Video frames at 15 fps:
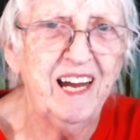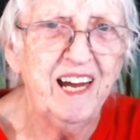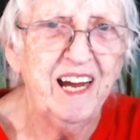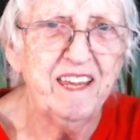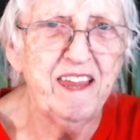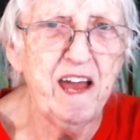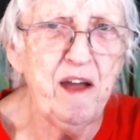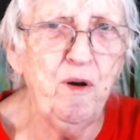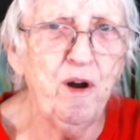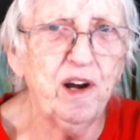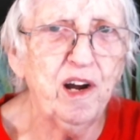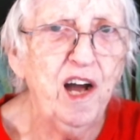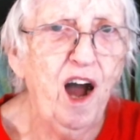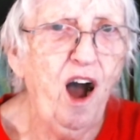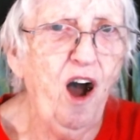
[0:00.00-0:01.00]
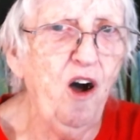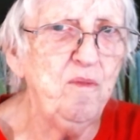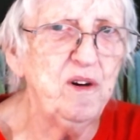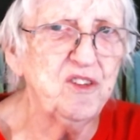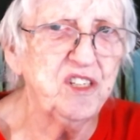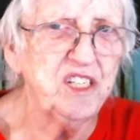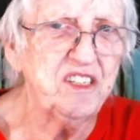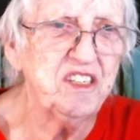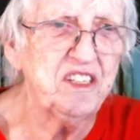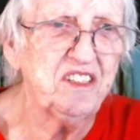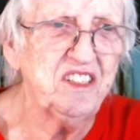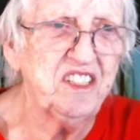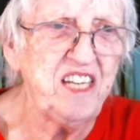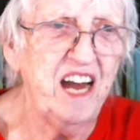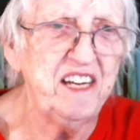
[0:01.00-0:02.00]
They were almost as
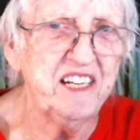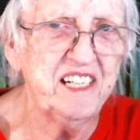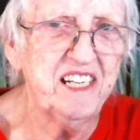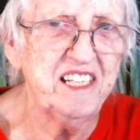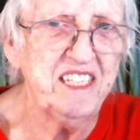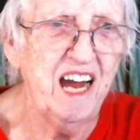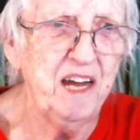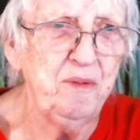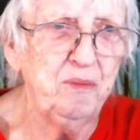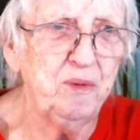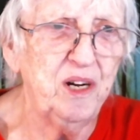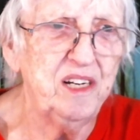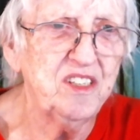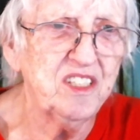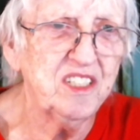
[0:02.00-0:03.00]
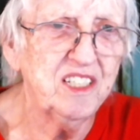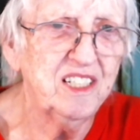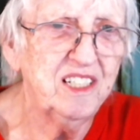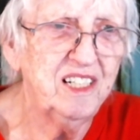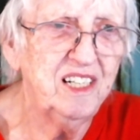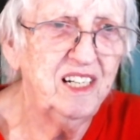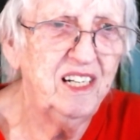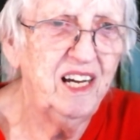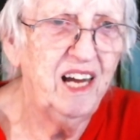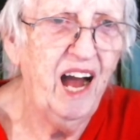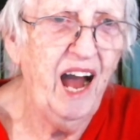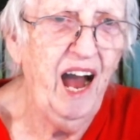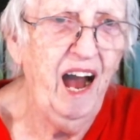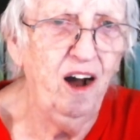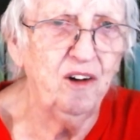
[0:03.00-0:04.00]
excited as I was.
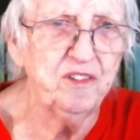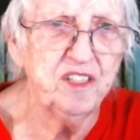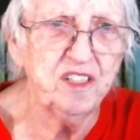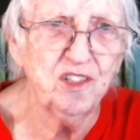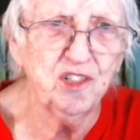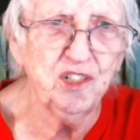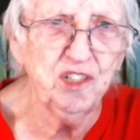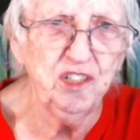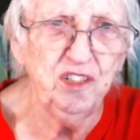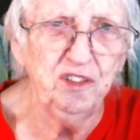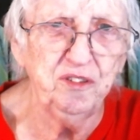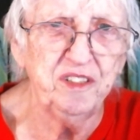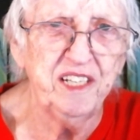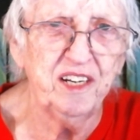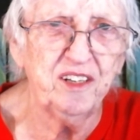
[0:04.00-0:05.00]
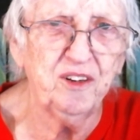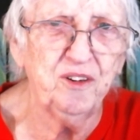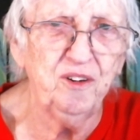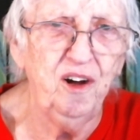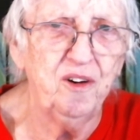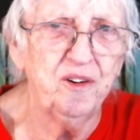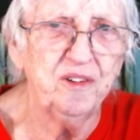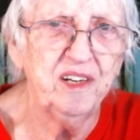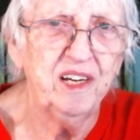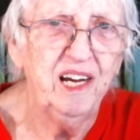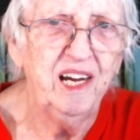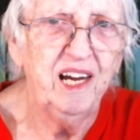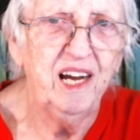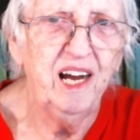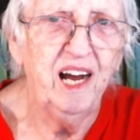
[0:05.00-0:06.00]
How the children had grown!
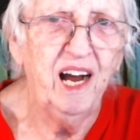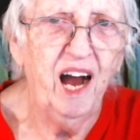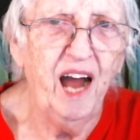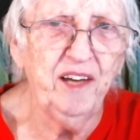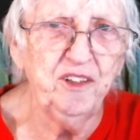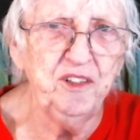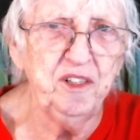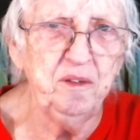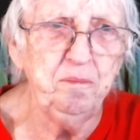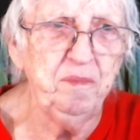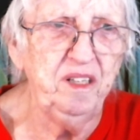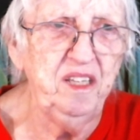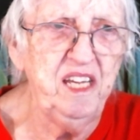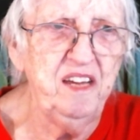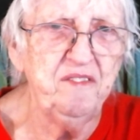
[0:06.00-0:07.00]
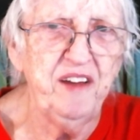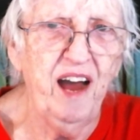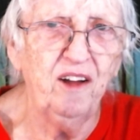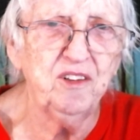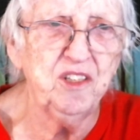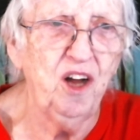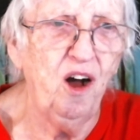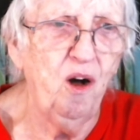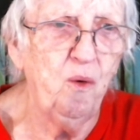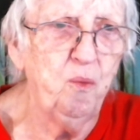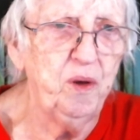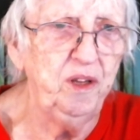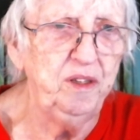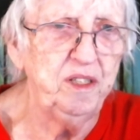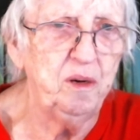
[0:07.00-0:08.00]
I couldn't believe how tall
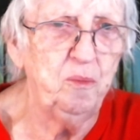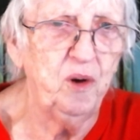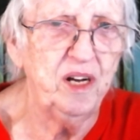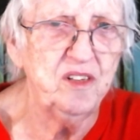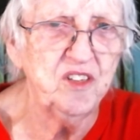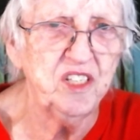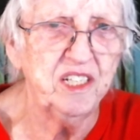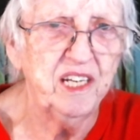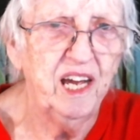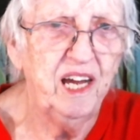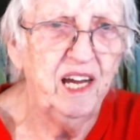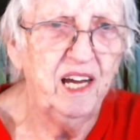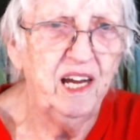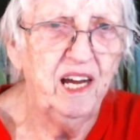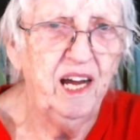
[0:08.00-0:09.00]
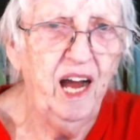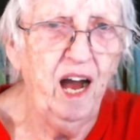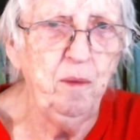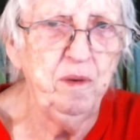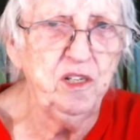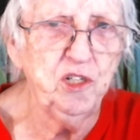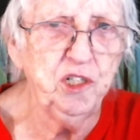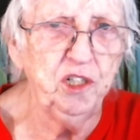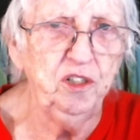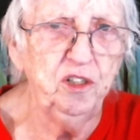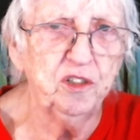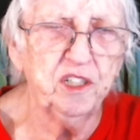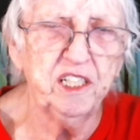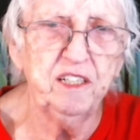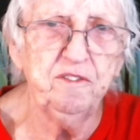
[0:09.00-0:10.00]
William was and how
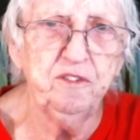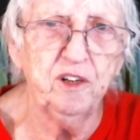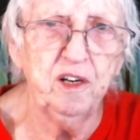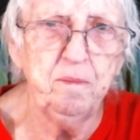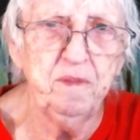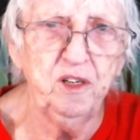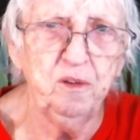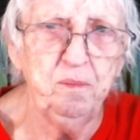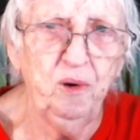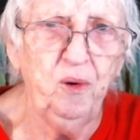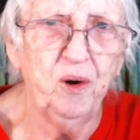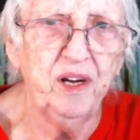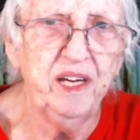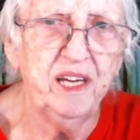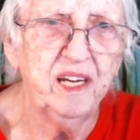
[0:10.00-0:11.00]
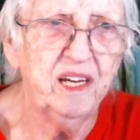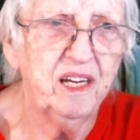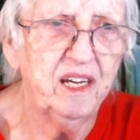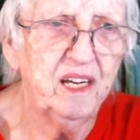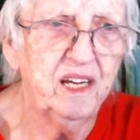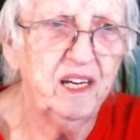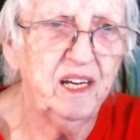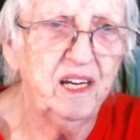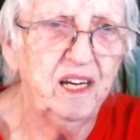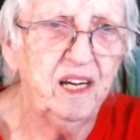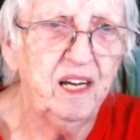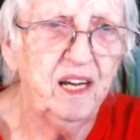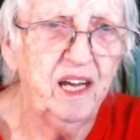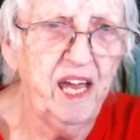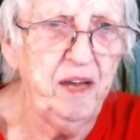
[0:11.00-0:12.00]
mature-looking for a mere boy.
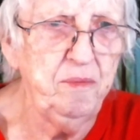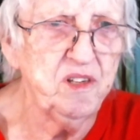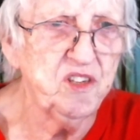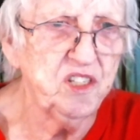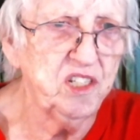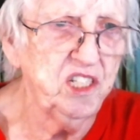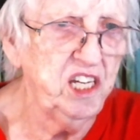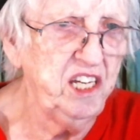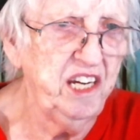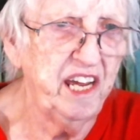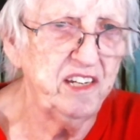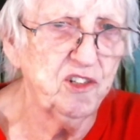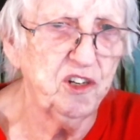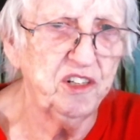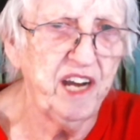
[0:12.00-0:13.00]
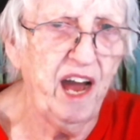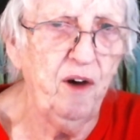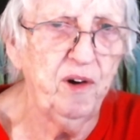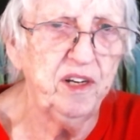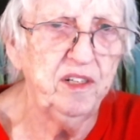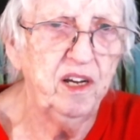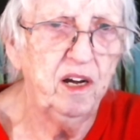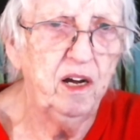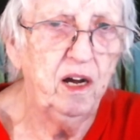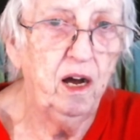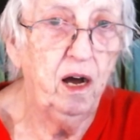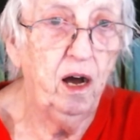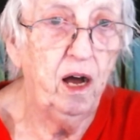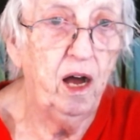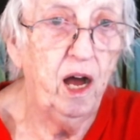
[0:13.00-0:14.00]
He was a teenager now and
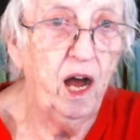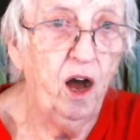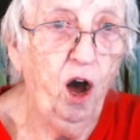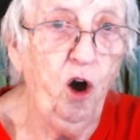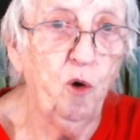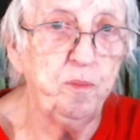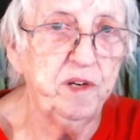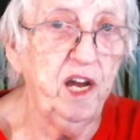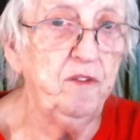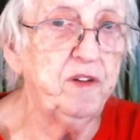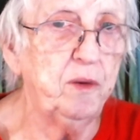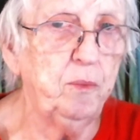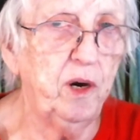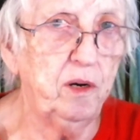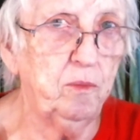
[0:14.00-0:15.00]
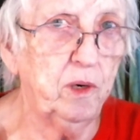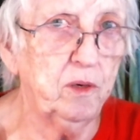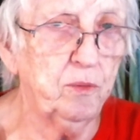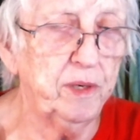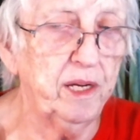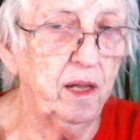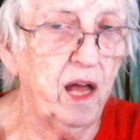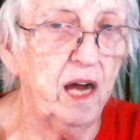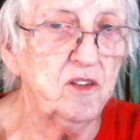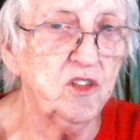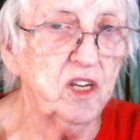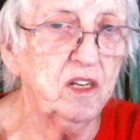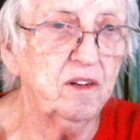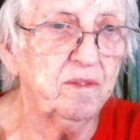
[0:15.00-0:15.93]
hoped everyone would realize it.